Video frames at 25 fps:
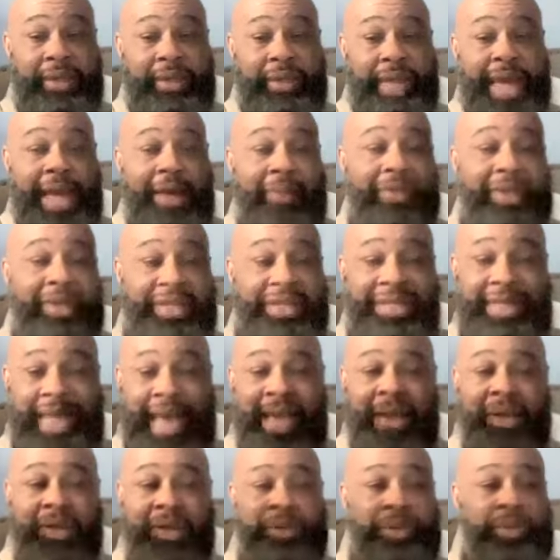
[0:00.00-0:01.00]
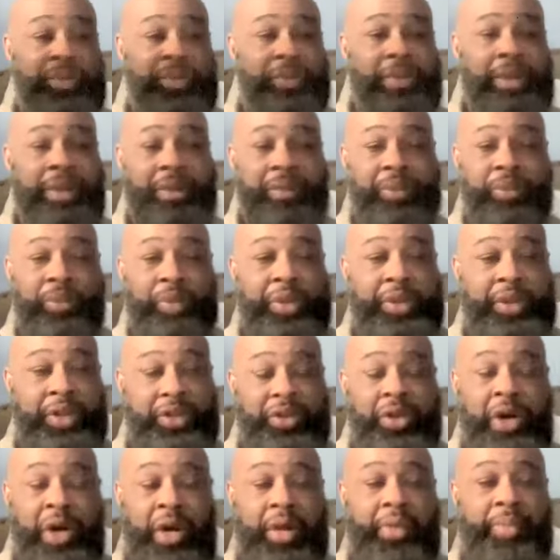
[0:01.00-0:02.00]
how they sound and what they
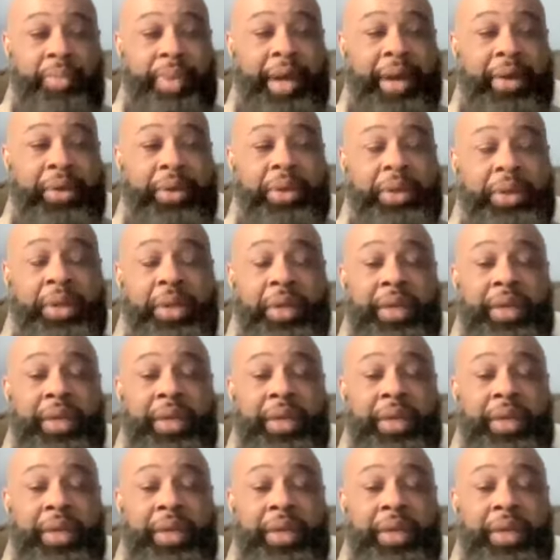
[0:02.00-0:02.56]
talk about.